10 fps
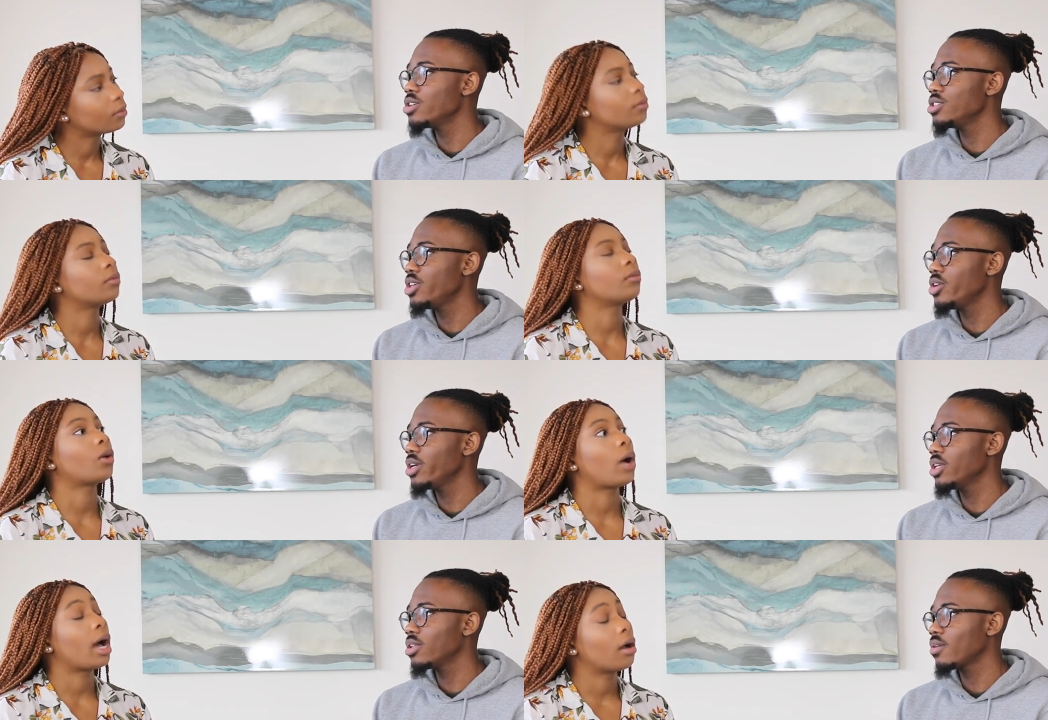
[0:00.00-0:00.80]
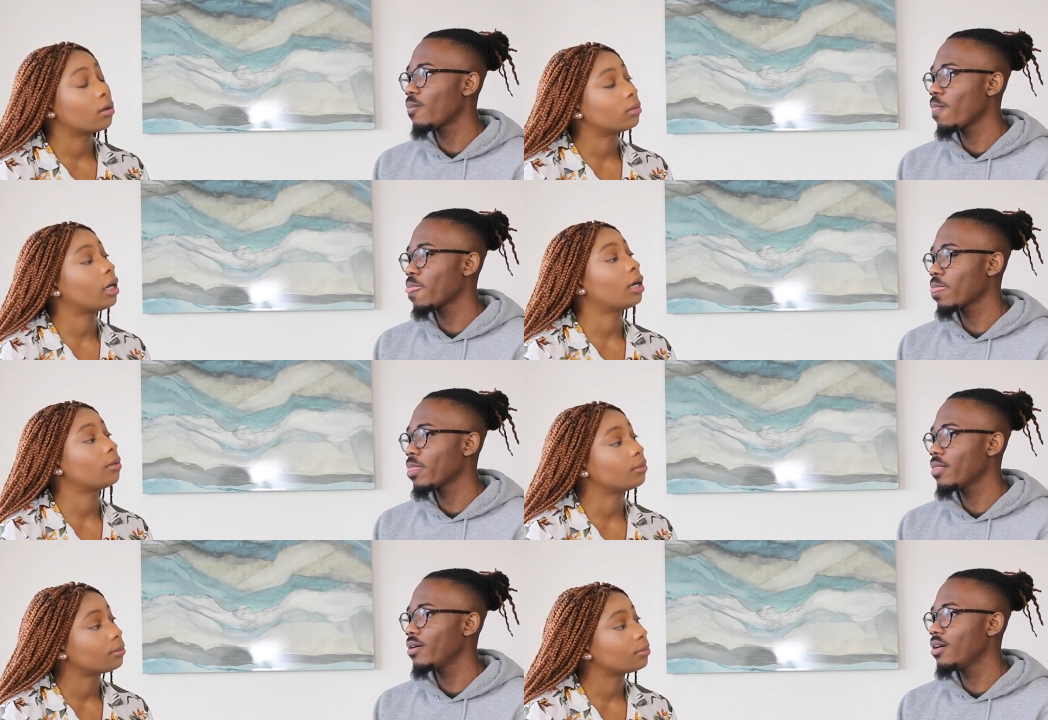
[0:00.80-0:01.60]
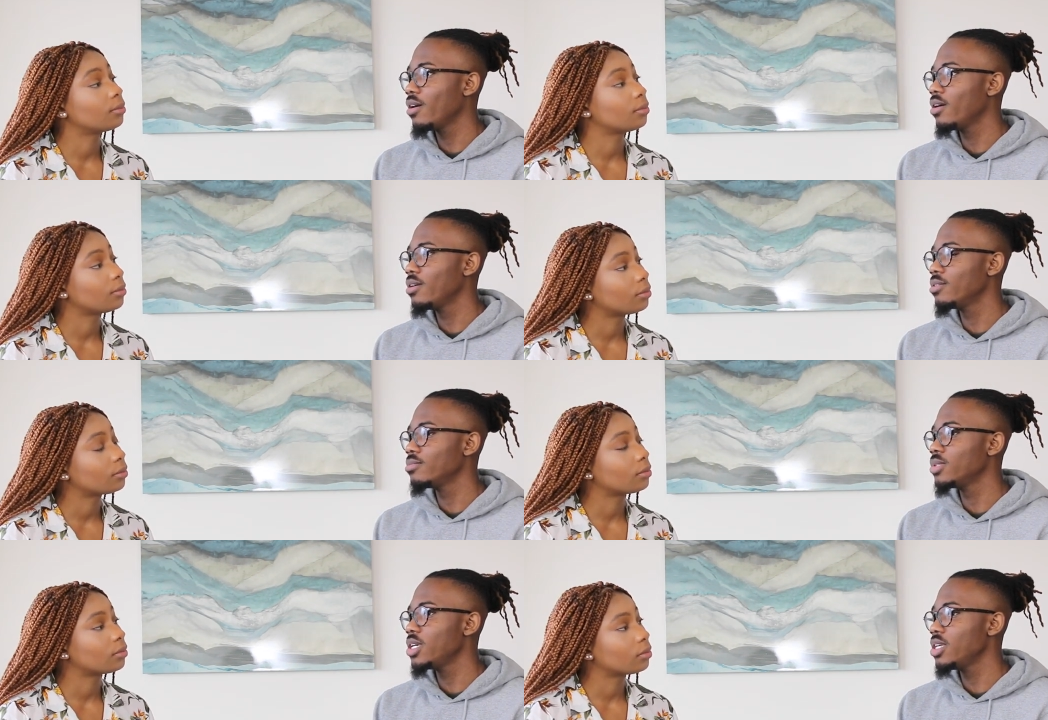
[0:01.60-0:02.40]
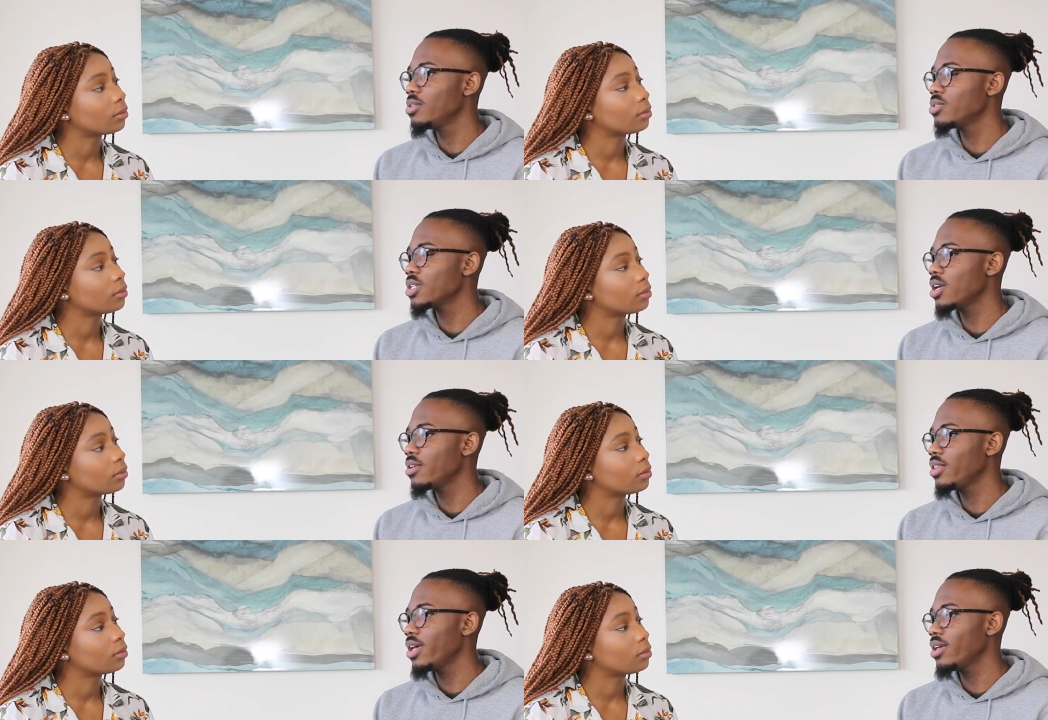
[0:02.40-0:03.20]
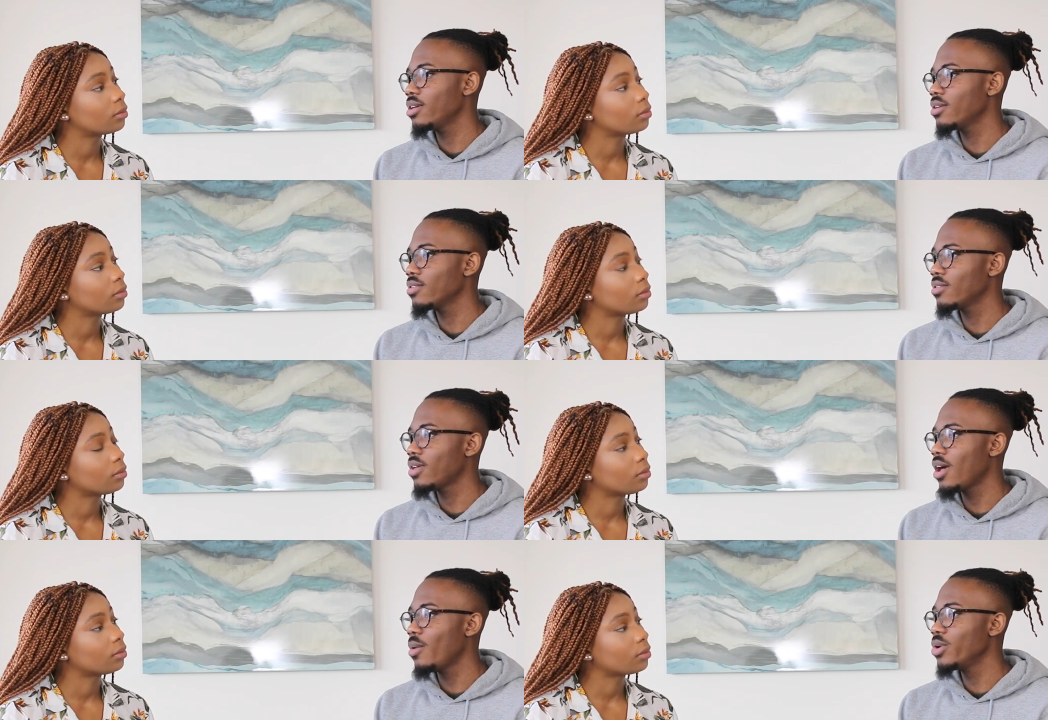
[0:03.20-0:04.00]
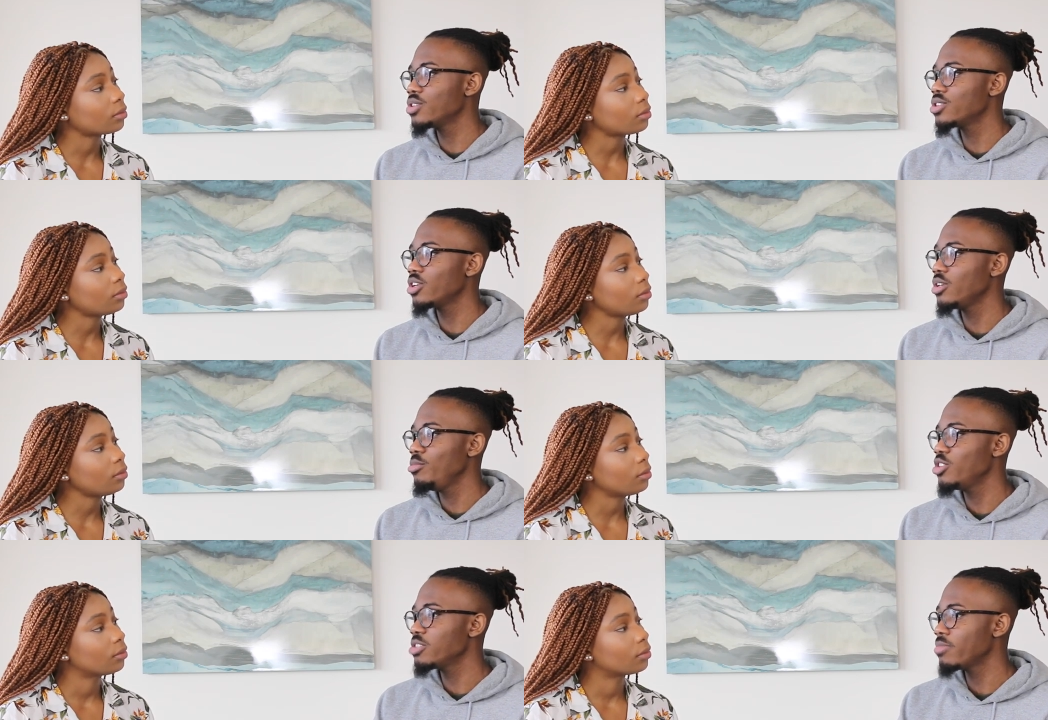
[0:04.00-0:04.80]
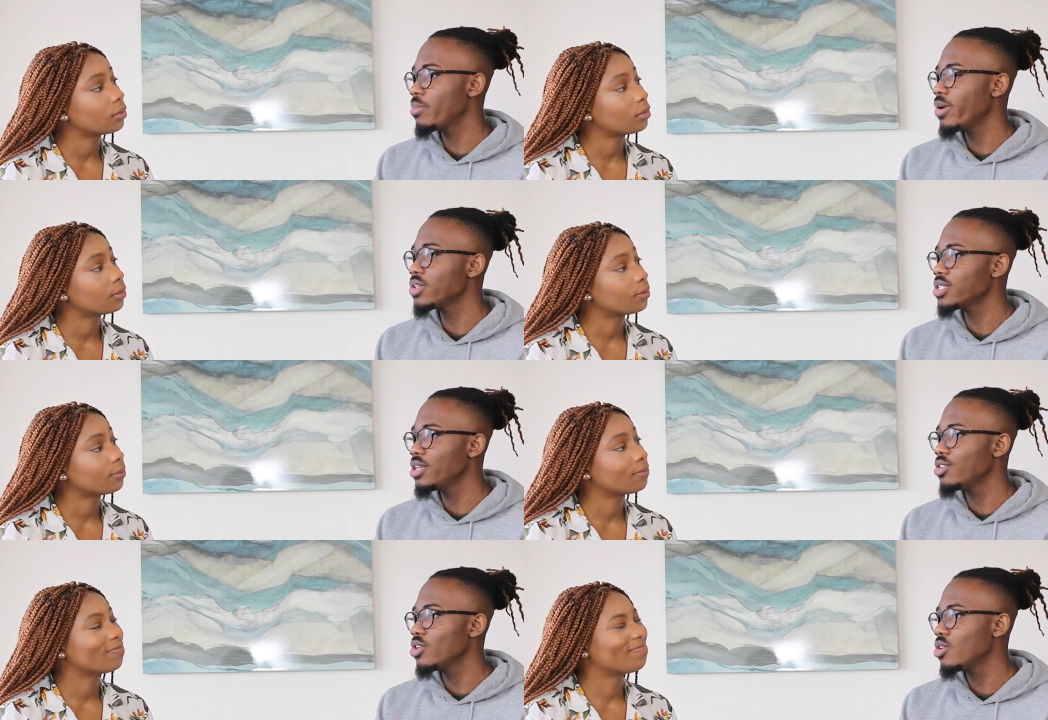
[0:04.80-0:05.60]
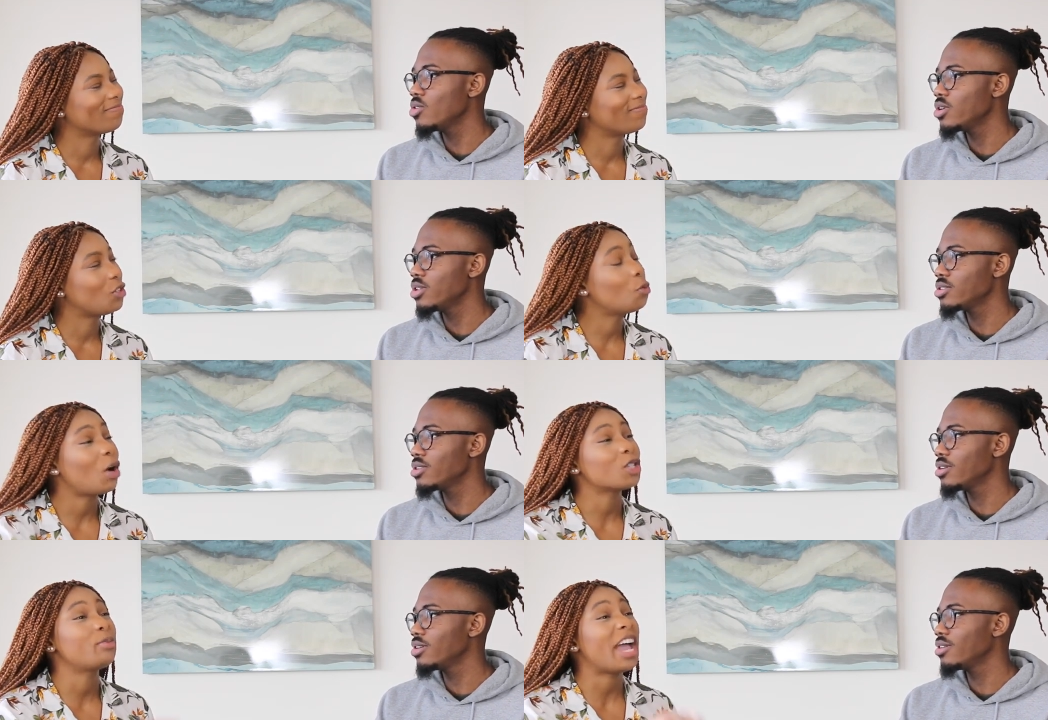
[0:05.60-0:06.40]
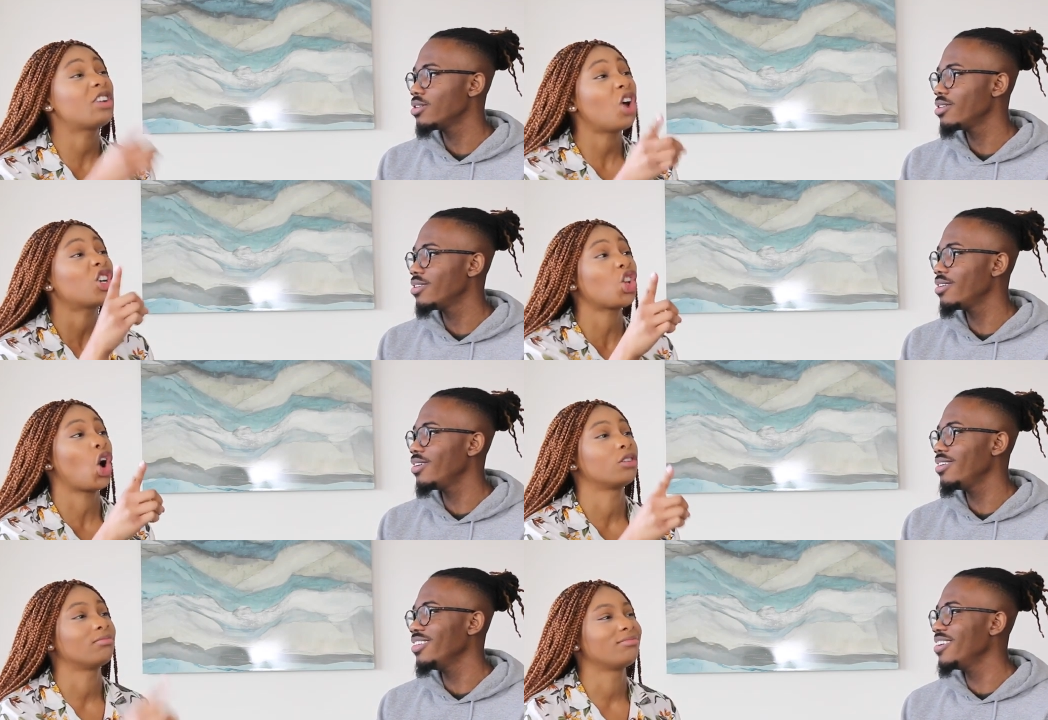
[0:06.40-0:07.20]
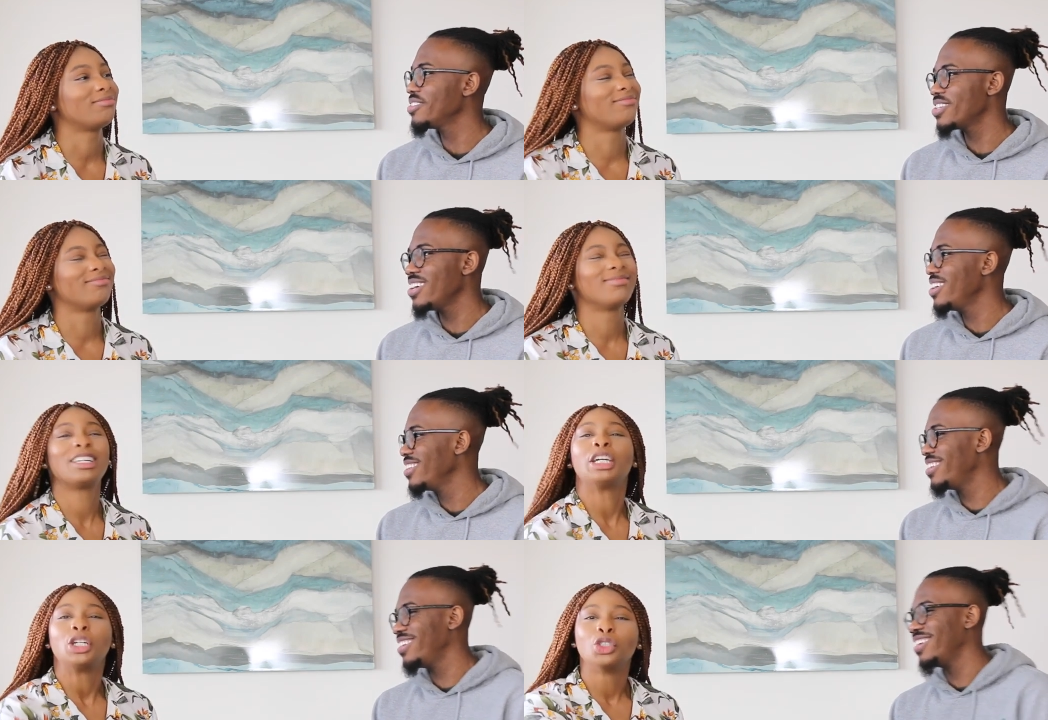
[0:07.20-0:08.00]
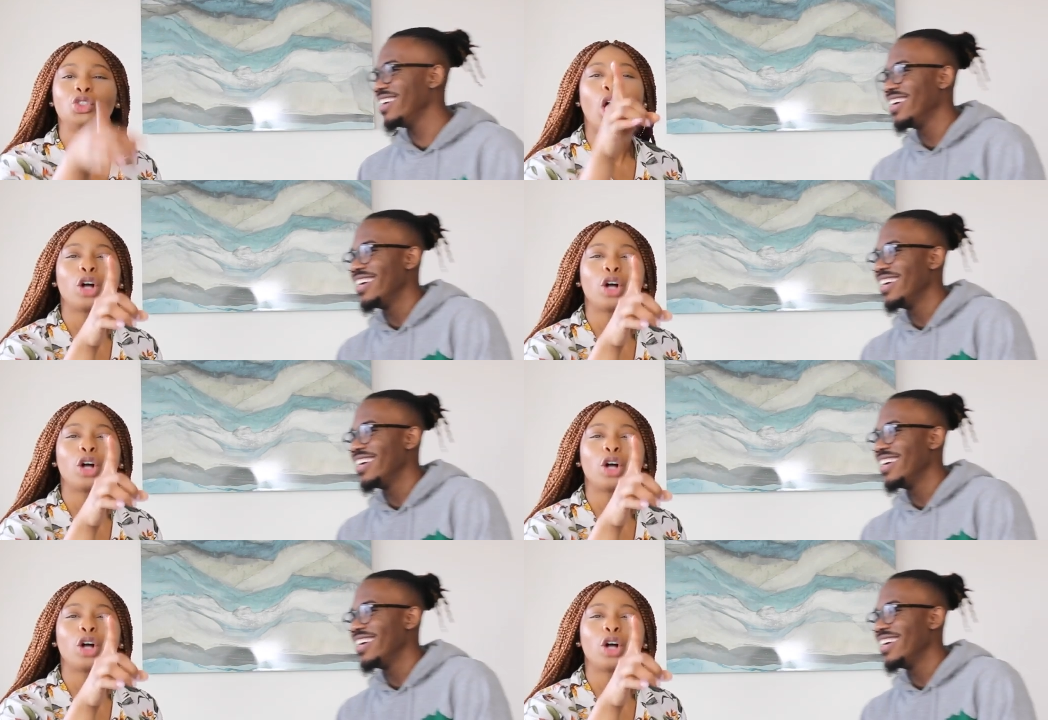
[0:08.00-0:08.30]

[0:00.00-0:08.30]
Speaker 1: engineering. Wow. Yeah. Um, and it was kind of like I wanted to study music. My parents said no. You must be a doctor. So, oh, you know what I'm saying?